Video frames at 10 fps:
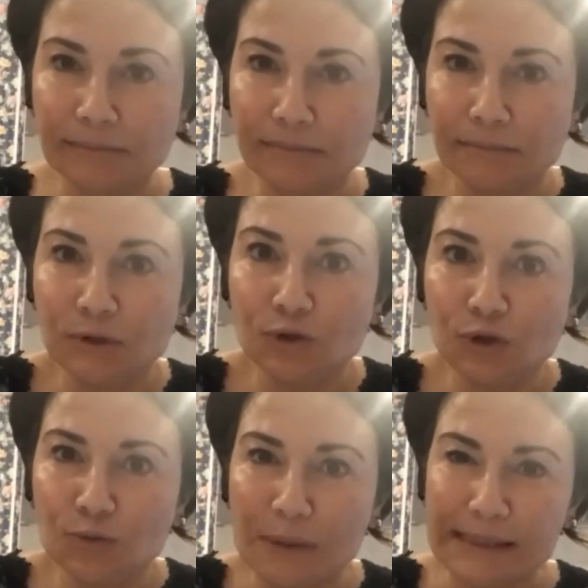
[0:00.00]

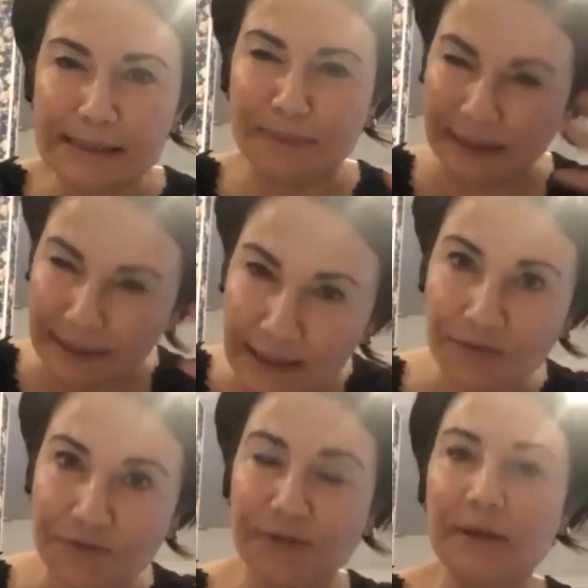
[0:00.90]
you must
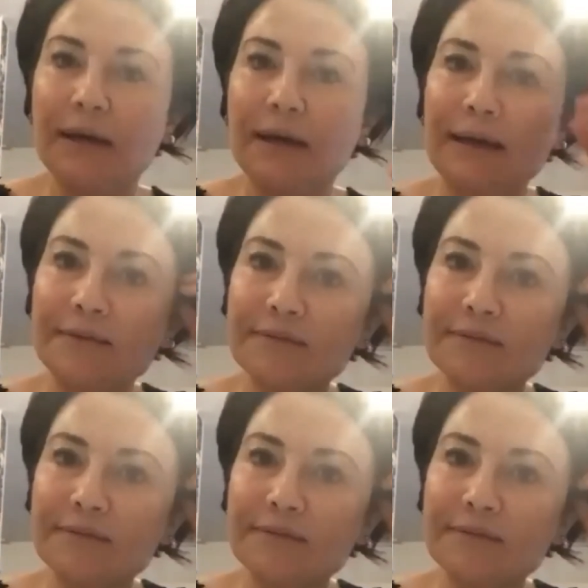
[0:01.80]
believe in